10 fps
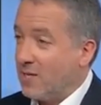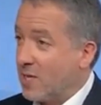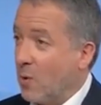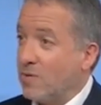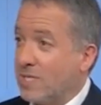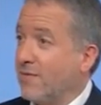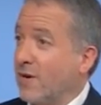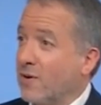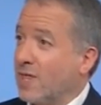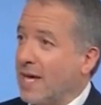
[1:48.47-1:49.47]
So
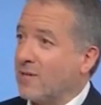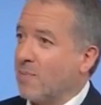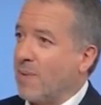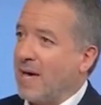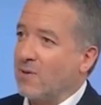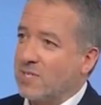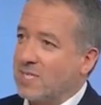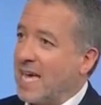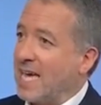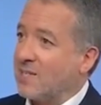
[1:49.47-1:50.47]
£700,000
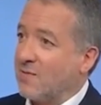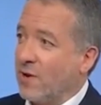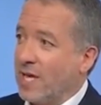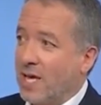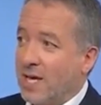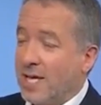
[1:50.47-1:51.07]
tax-free.